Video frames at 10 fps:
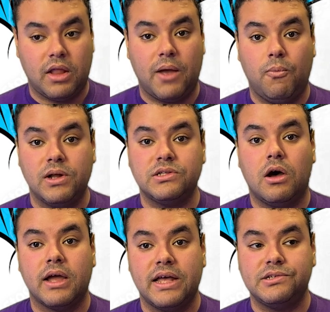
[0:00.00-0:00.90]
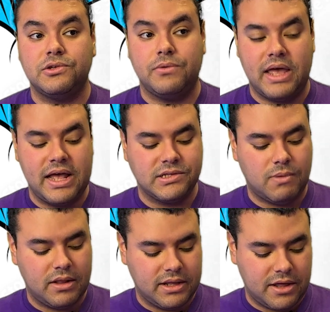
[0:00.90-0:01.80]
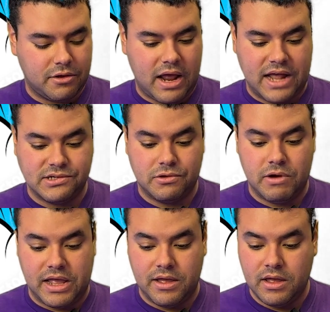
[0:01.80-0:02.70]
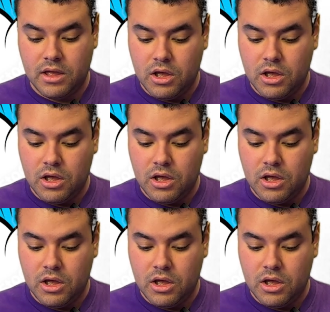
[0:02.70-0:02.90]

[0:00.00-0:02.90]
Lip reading: Like one dog has 2 heads while the other has 3.